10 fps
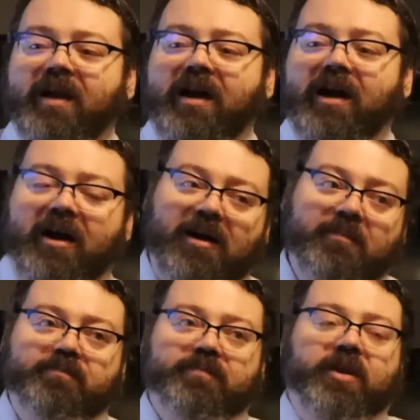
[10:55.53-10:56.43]

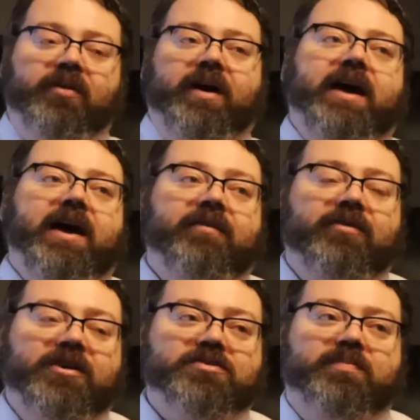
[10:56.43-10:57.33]
I have,
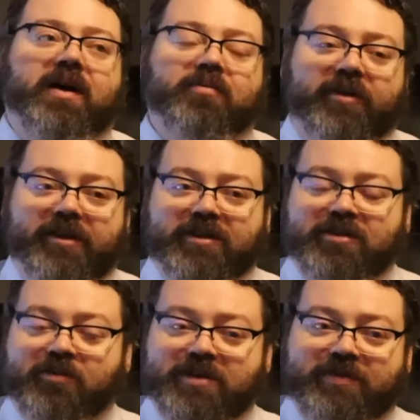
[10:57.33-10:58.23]
though I should probably point out that
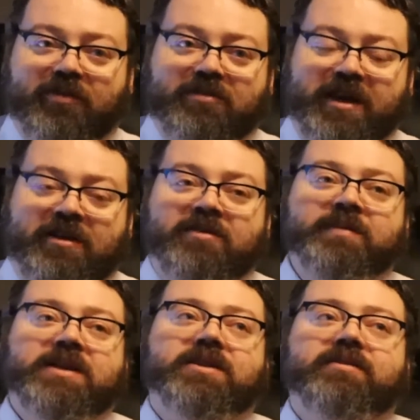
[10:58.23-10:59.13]
no one has ever dared
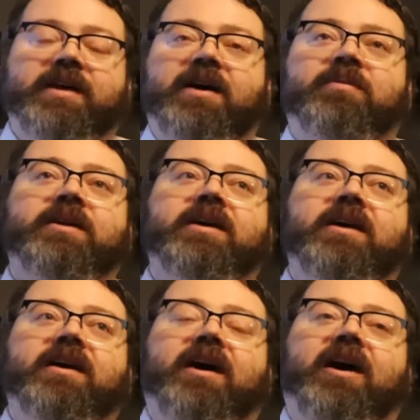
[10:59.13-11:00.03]
me to do that one.
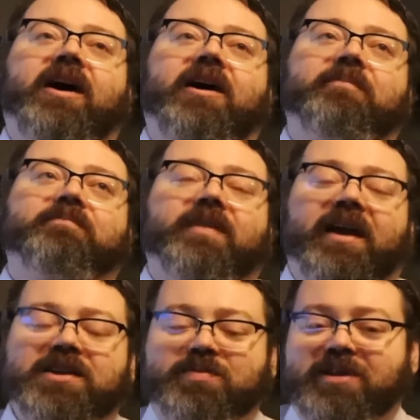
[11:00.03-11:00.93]

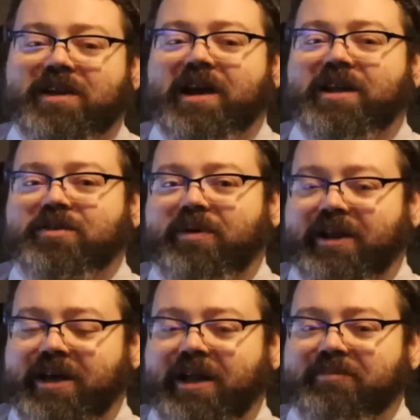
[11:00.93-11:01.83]
I guess we did kind of do
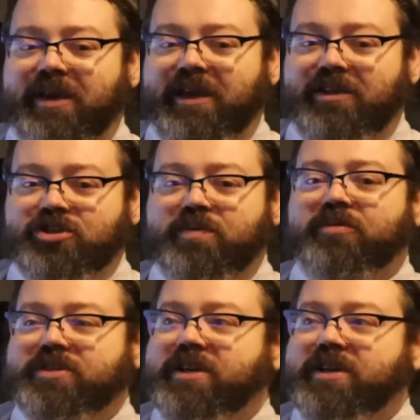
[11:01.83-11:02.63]
one on making Jupiter a